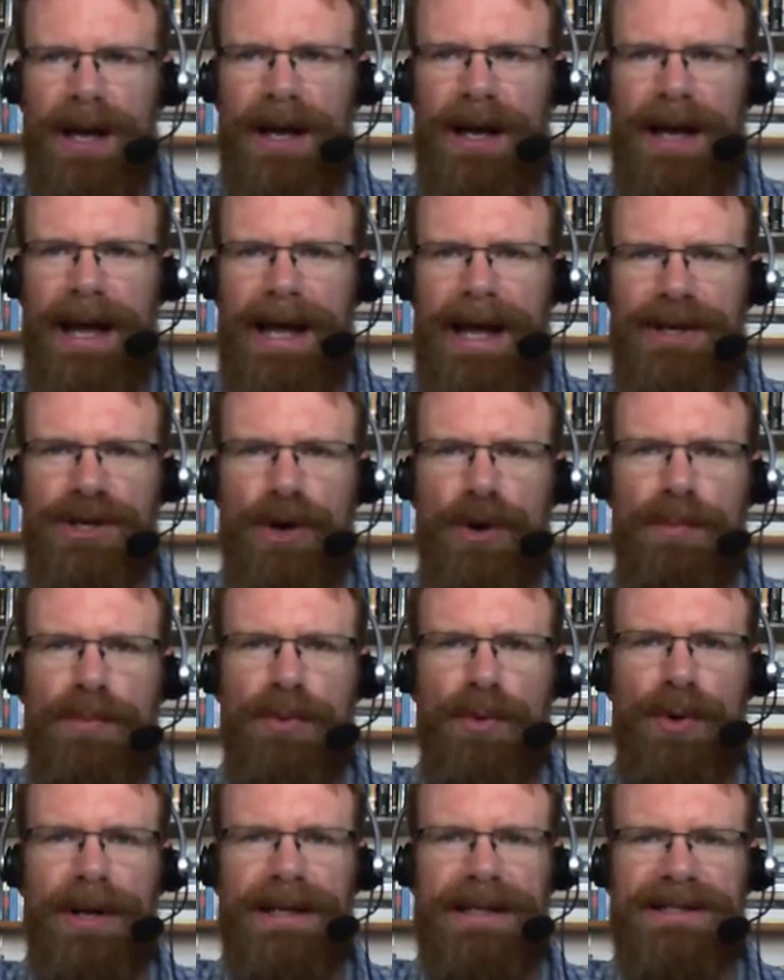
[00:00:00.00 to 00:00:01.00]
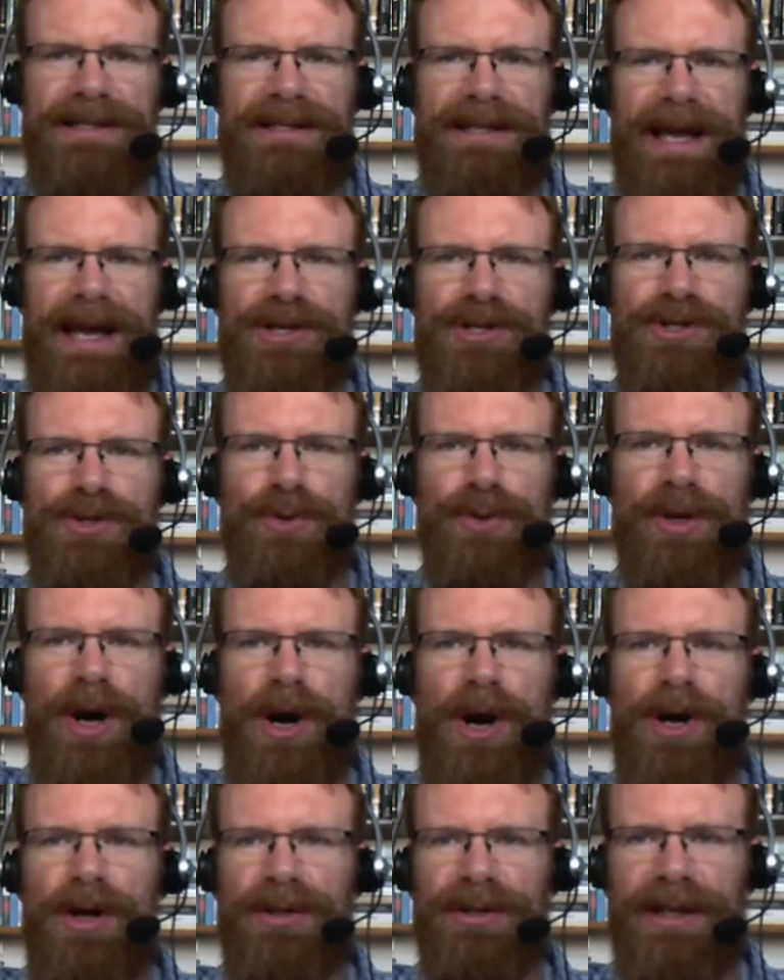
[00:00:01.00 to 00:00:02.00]
Uh, at no point is the angel
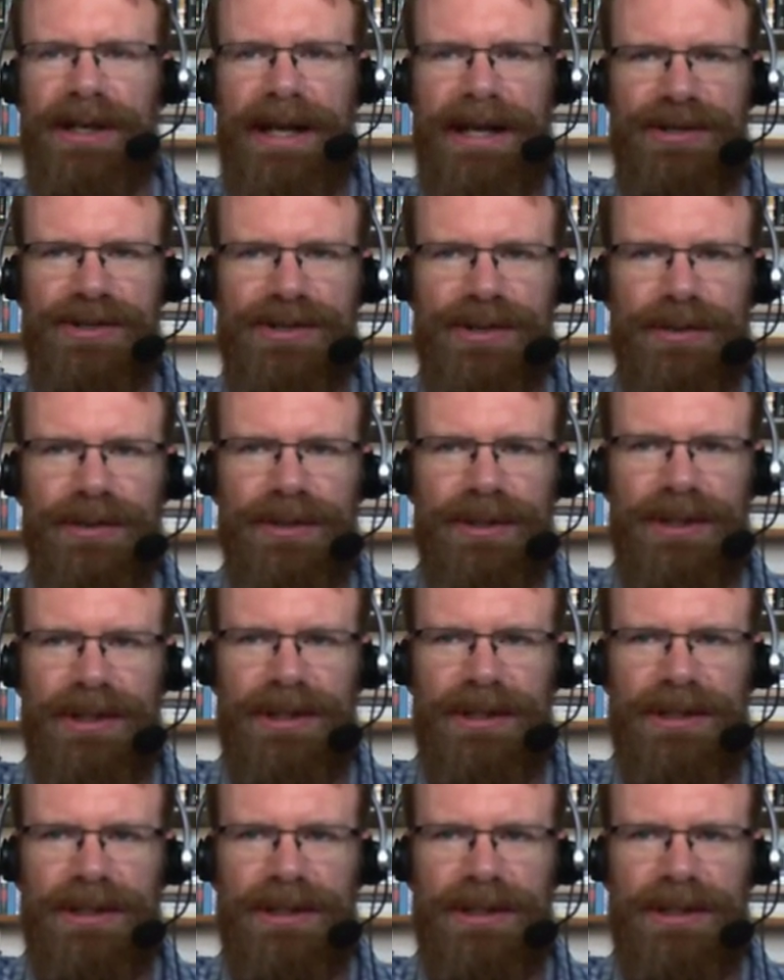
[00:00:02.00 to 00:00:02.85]
called an angel.